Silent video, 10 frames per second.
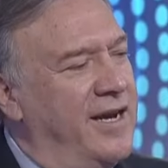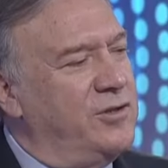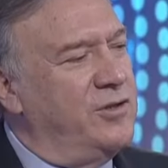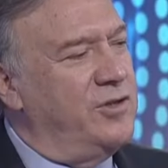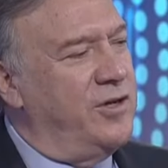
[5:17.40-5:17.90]

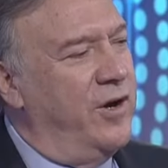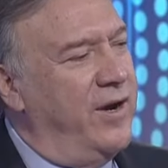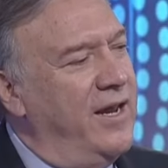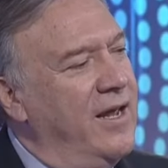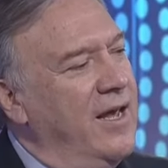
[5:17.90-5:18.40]
national
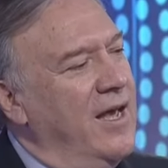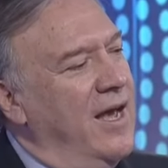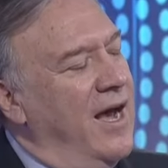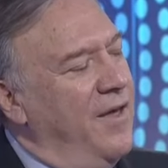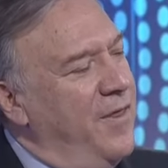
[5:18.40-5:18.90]
security,
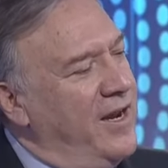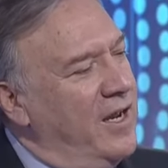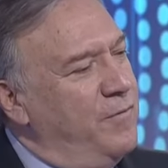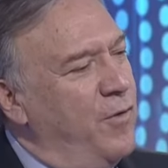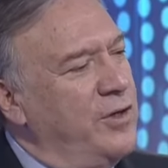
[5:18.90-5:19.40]
I think,
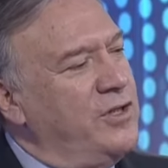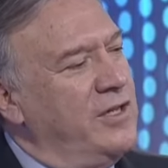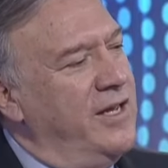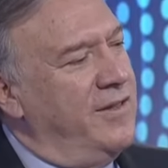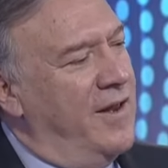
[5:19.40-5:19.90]

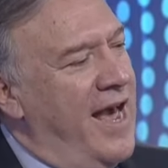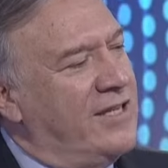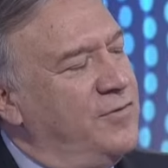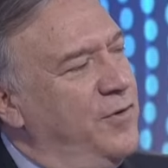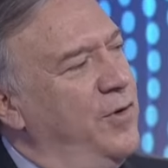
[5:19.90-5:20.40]
unfortunately, the
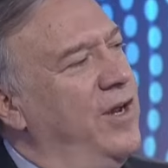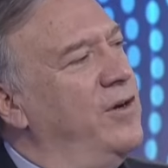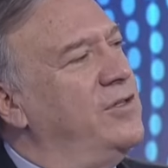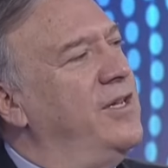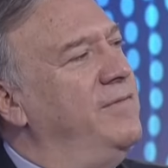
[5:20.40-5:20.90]
last few
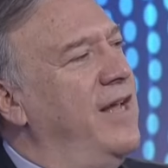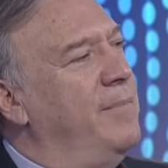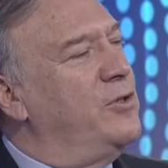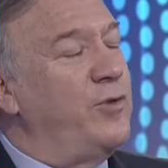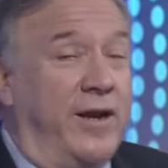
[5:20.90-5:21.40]
years have
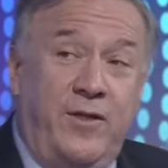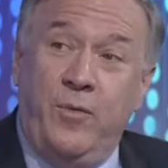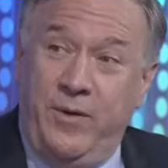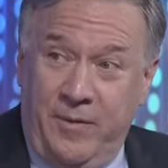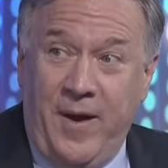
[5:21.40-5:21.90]
demonstrated that
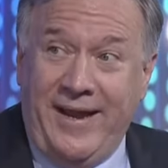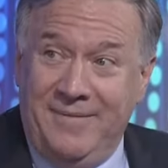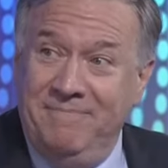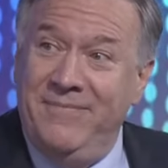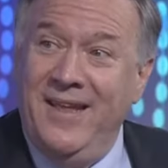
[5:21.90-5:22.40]
we were right,
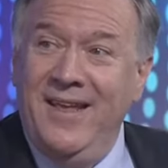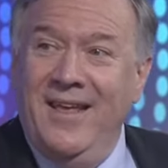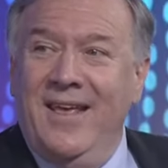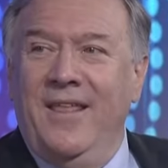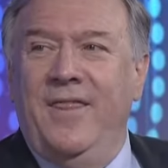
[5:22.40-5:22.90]

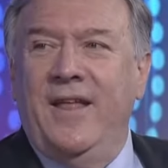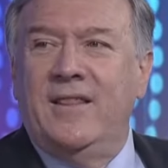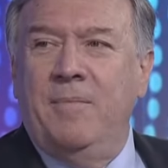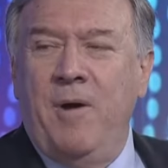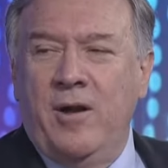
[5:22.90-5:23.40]
that
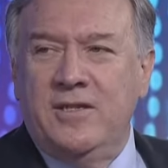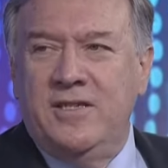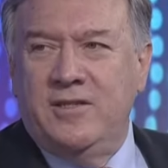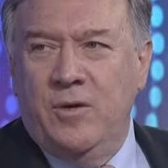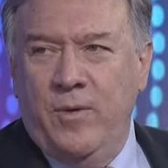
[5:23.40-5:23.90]
the
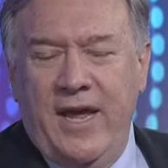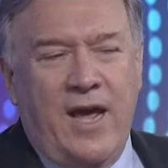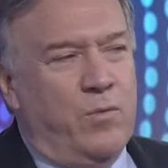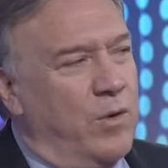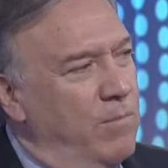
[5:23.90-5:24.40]
policies that we
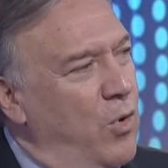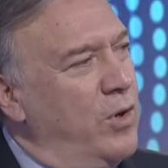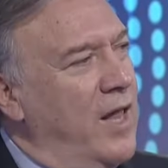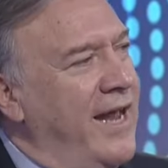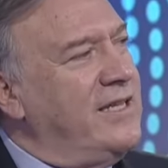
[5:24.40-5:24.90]
had were more
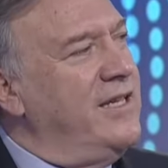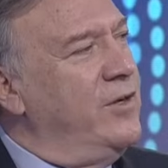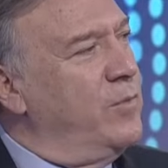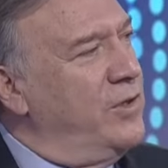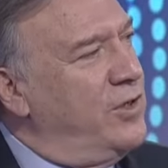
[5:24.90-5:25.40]
likely
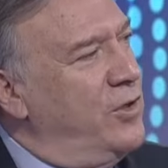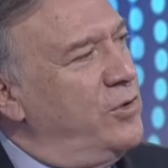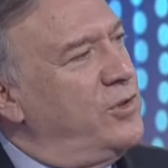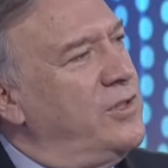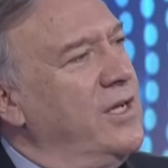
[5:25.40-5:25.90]
to
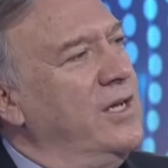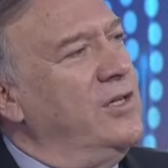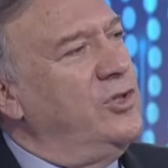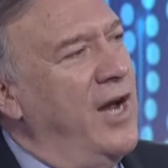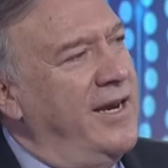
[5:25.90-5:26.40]
reduce
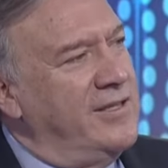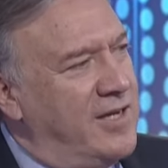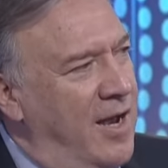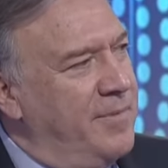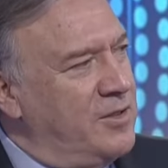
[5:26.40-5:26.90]
Chinese
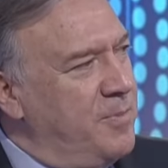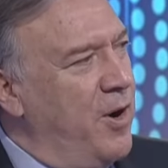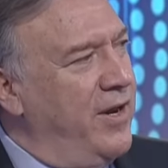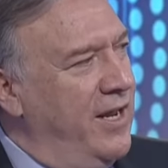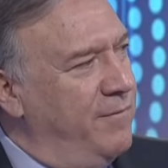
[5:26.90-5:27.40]
Communist
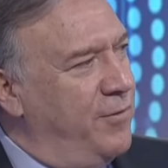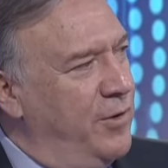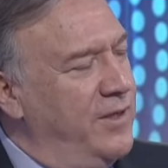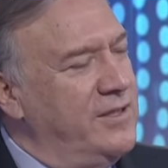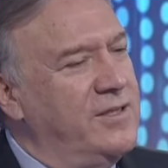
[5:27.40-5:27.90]
Party
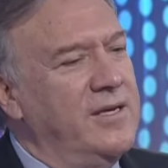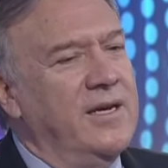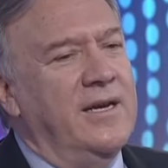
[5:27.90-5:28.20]
influence